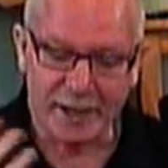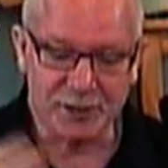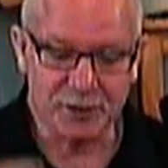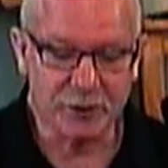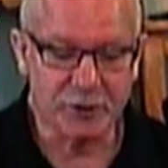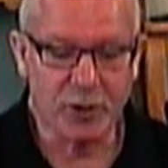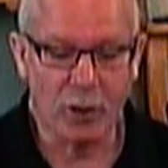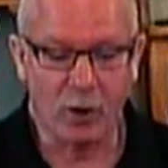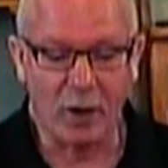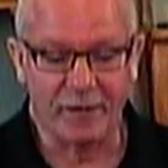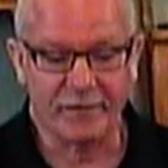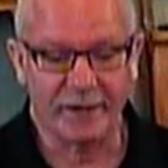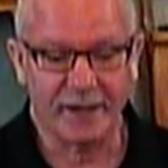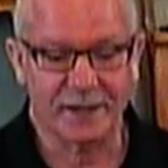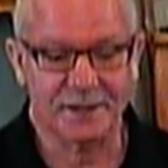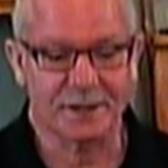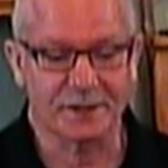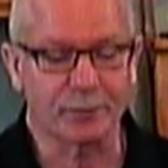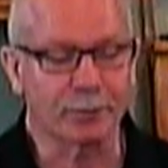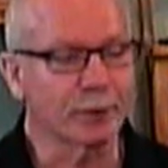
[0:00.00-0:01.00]
As you know, I've
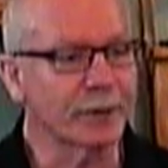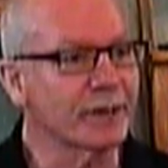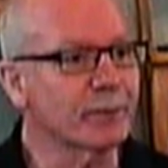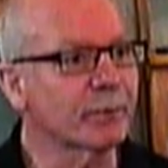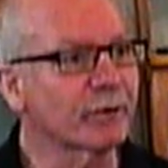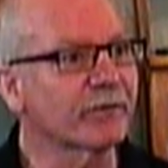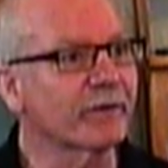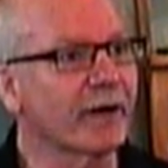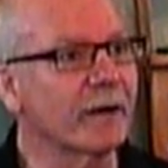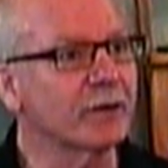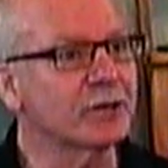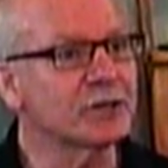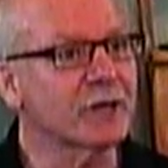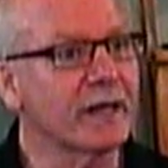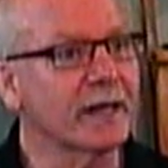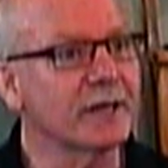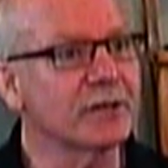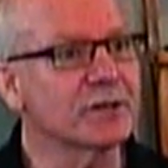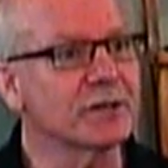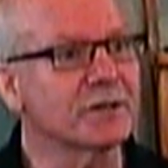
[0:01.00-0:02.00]
had some pretty profound
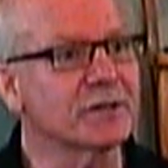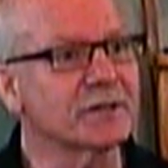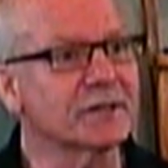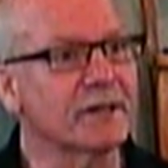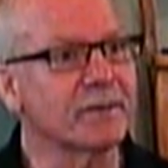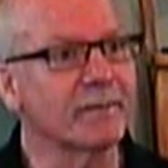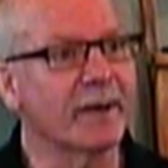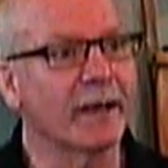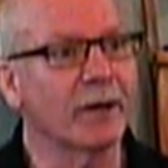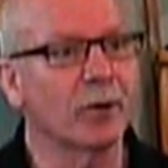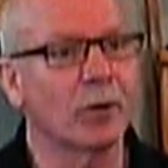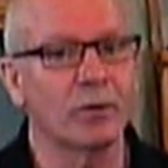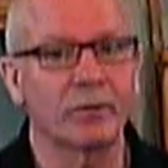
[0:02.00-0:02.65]
changes in my